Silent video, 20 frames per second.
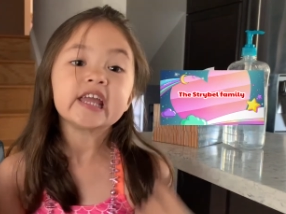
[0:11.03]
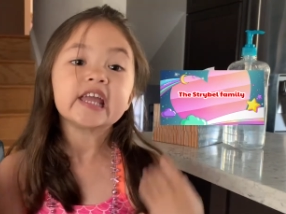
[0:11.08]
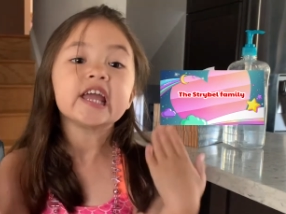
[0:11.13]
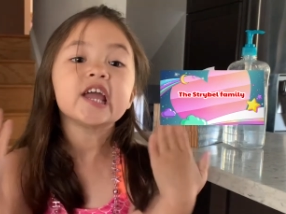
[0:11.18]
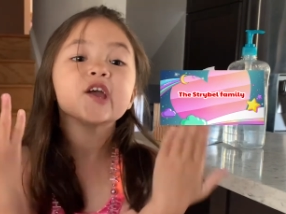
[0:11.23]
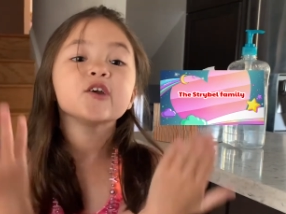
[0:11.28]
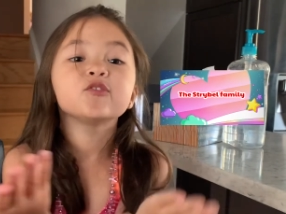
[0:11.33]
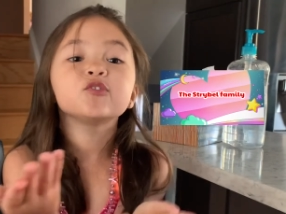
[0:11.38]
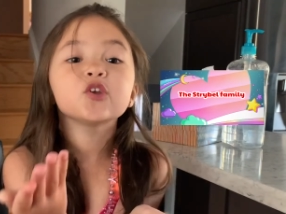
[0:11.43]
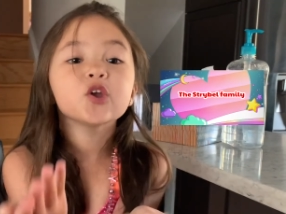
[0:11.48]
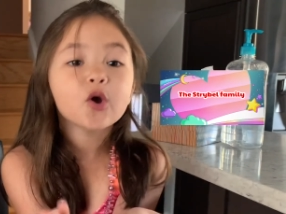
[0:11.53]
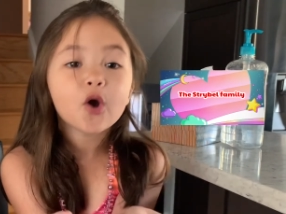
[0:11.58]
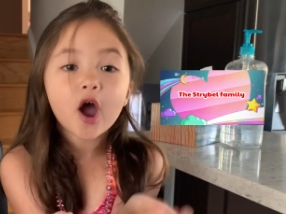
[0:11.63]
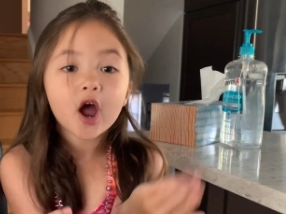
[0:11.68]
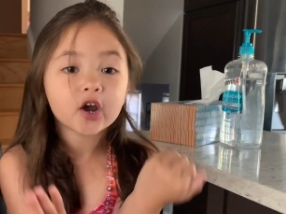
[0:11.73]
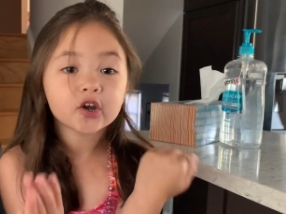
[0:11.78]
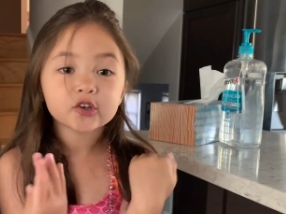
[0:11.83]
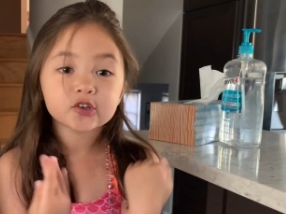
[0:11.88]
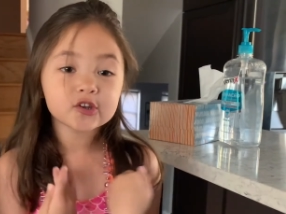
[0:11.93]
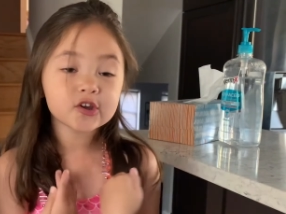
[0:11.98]
If you
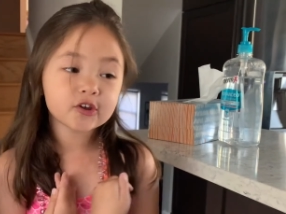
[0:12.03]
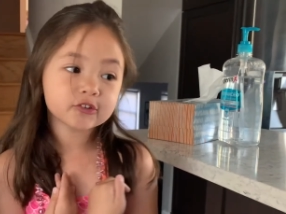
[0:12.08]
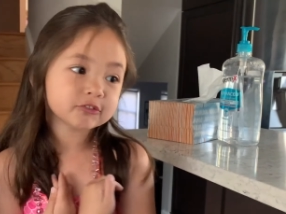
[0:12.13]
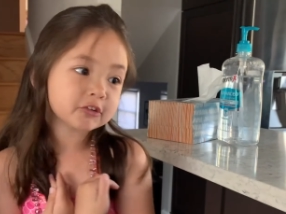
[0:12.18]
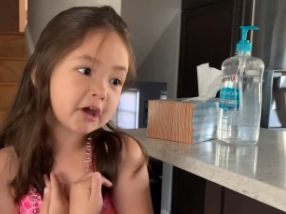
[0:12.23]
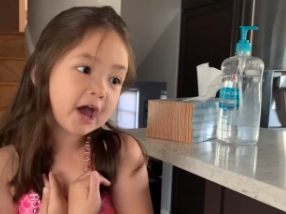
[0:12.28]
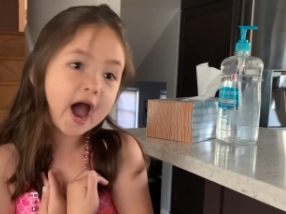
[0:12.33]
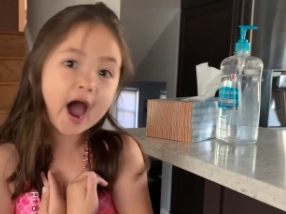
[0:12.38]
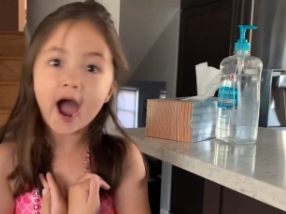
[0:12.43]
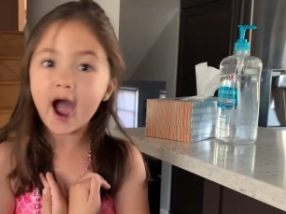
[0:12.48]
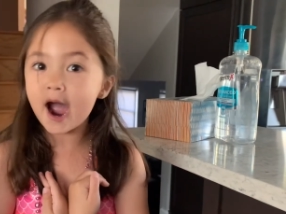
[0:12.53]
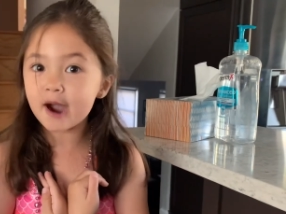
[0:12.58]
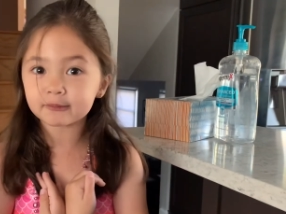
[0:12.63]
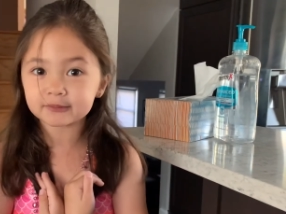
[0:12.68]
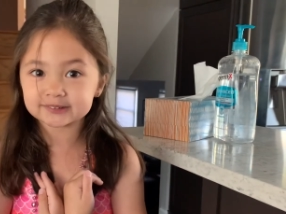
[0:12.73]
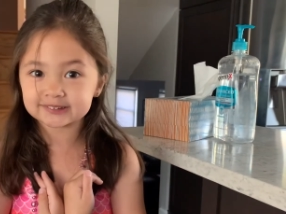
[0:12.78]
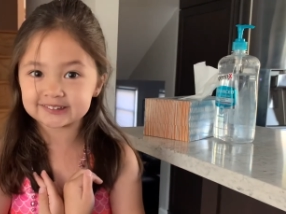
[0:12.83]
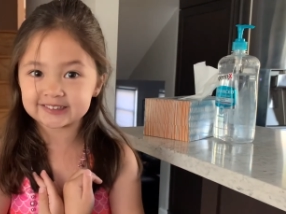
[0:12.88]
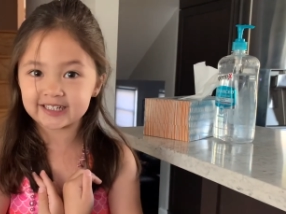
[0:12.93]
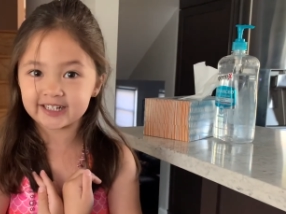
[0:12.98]
are new to
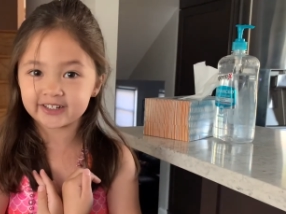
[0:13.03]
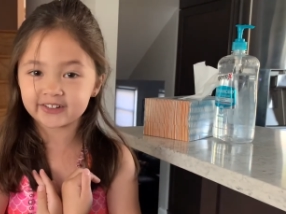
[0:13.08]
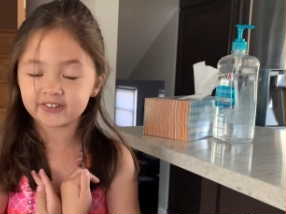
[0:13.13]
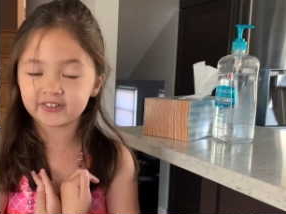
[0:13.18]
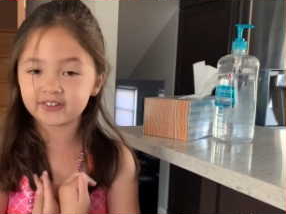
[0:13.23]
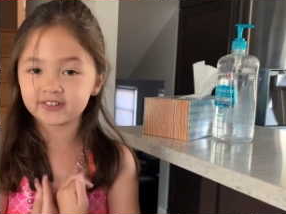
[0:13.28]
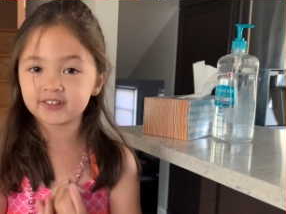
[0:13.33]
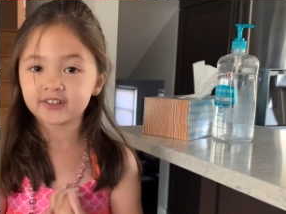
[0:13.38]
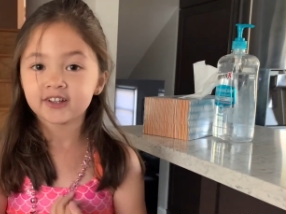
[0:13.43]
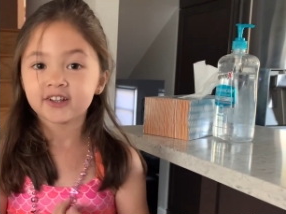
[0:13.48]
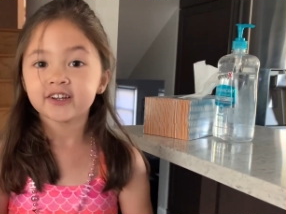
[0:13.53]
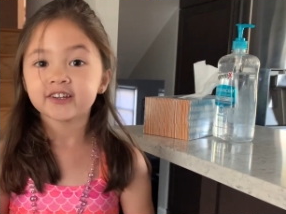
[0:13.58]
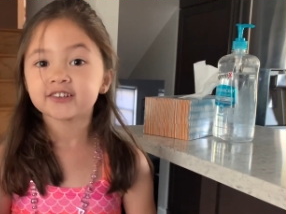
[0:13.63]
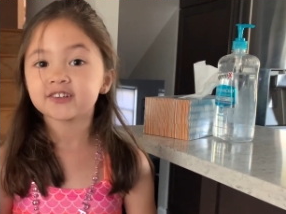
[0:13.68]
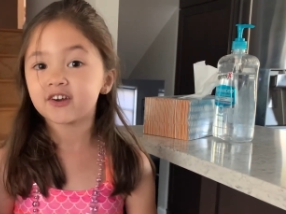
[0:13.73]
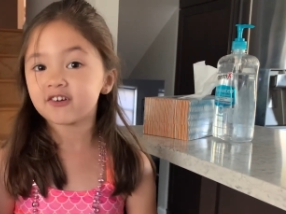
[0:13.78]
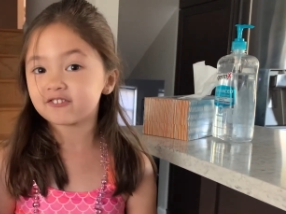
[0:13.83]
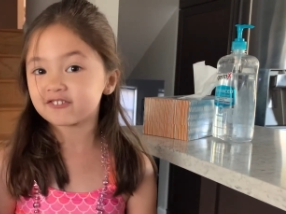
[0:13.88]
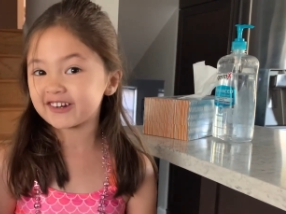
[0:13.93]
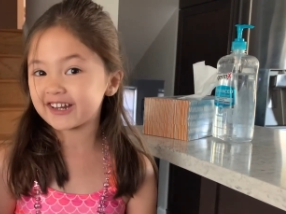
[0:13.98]
our channel,
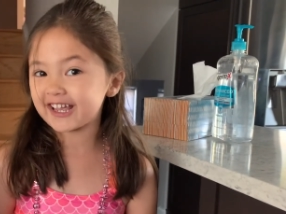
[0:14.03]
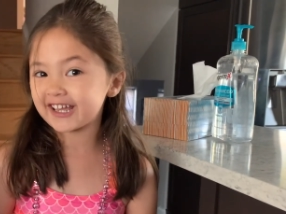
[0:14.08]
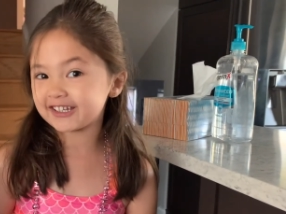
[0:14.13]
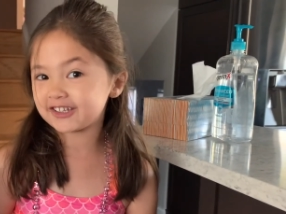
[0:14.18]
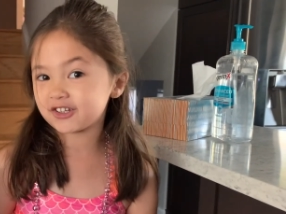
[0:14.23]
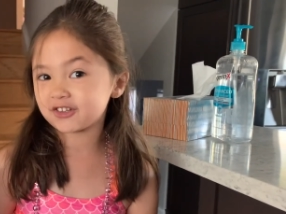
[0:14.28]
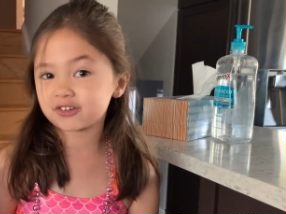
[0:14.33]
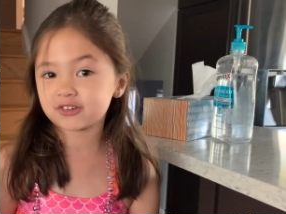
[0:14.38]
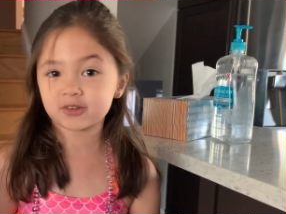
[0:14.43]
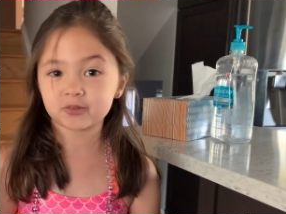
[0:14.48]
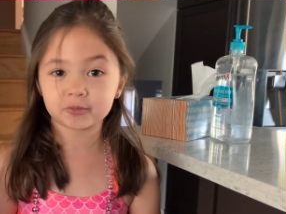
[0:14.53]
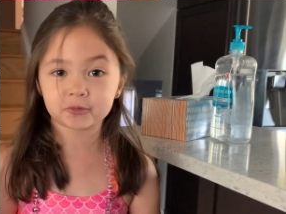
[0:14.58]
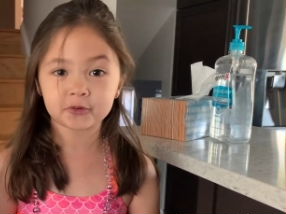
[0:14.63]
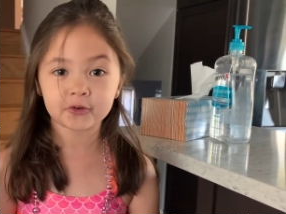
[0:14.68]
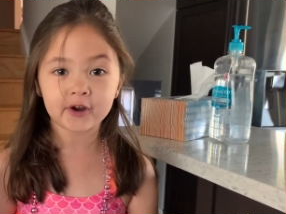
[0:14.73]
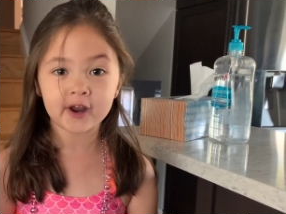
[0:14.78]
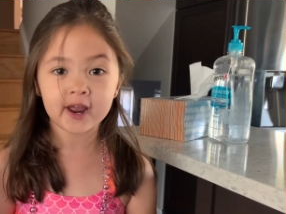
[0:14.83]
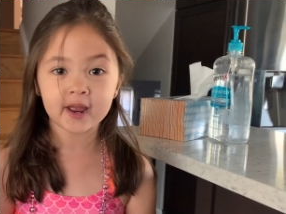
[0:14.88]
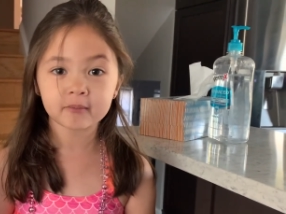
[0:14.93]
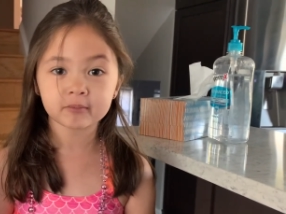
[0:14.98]
don't forget to
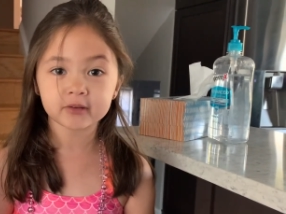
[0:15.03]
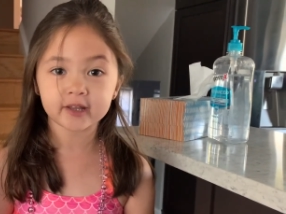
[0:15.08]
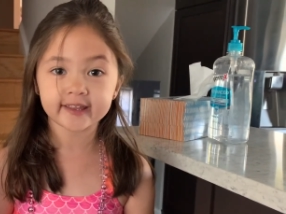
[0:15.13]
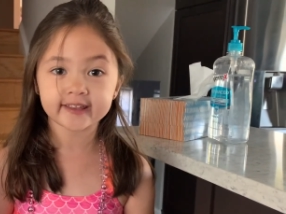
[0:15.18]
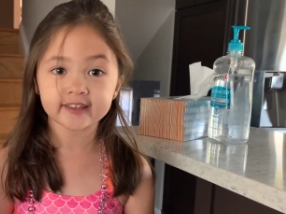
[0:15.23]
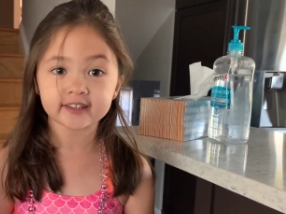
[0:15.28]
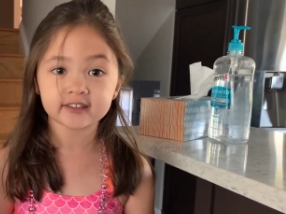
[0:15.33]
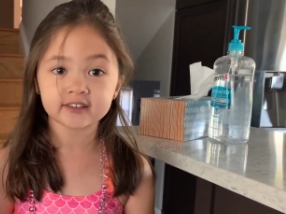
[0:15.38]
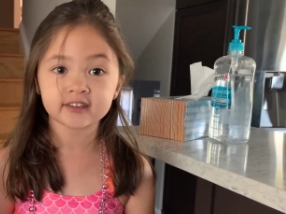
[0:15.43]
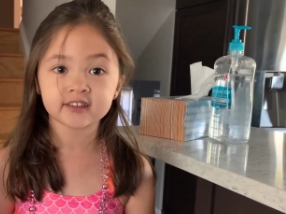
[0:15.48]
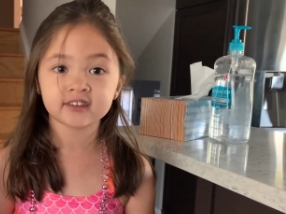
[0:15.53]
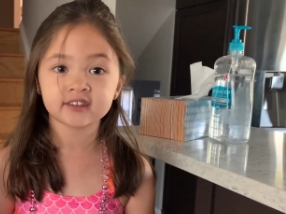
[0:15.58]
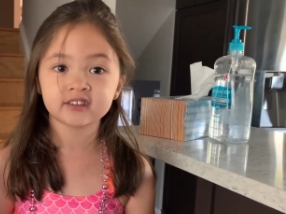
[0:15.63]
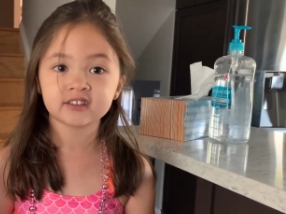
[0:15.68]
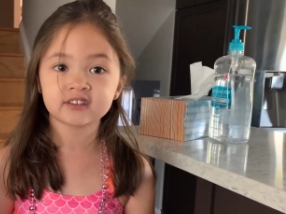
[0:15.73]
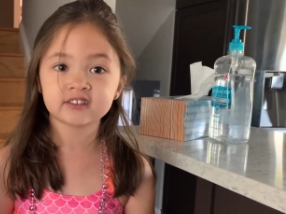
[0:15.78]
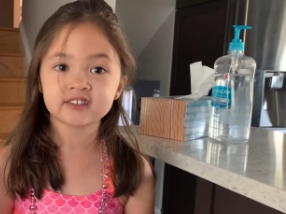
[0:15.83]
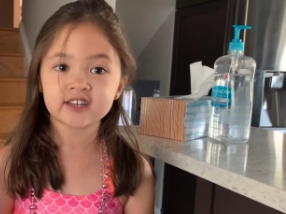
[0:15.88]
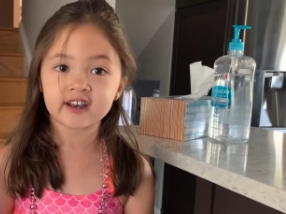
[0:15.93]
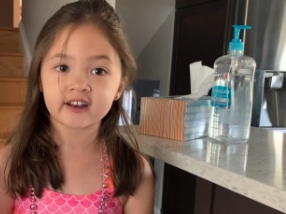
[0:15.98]
subscribe, like, and
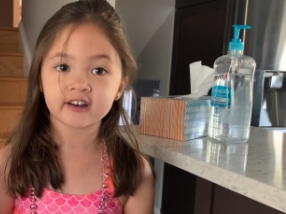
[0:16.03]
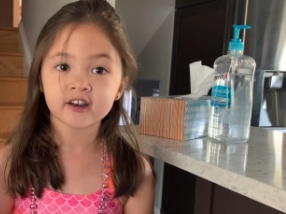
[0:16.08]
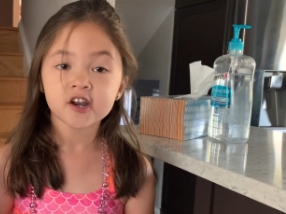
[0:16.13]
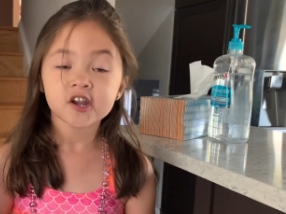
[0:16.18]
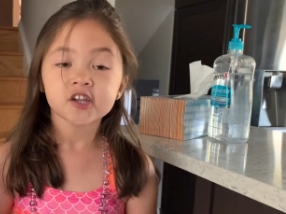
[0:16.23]
share.